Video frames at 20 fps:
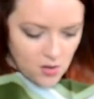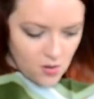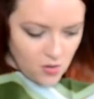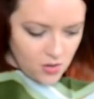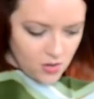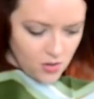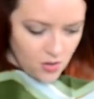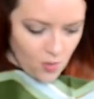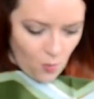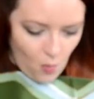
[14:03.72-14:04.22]
so
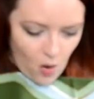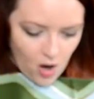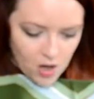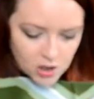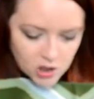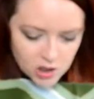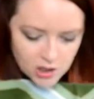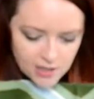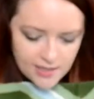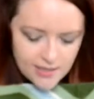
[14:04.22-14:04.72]
you can
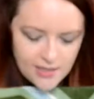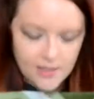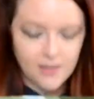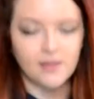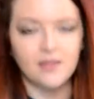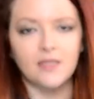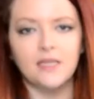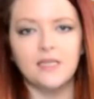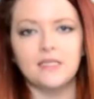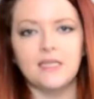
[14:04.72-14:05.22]
wash
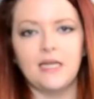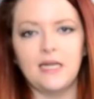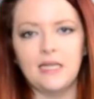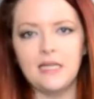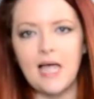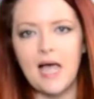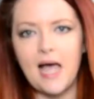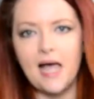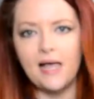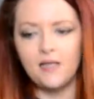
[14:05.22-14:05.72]
it and things
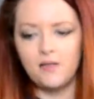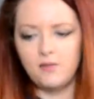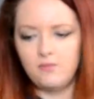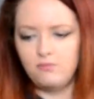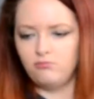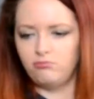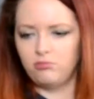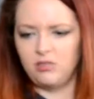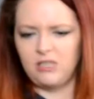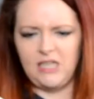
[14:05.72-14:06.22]
like that.
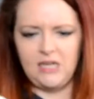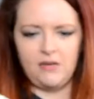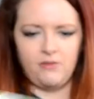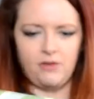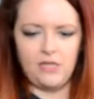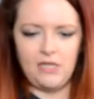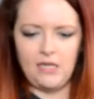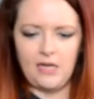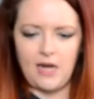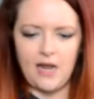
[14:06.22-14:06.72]
Really,
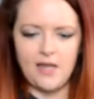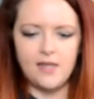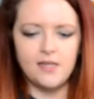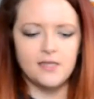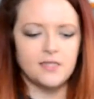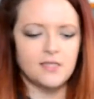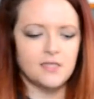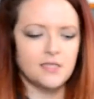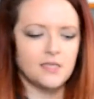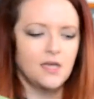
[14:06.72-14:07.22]
really
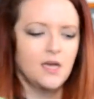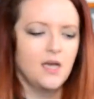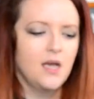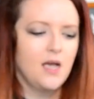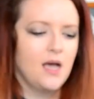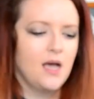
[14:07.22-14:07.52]
nice.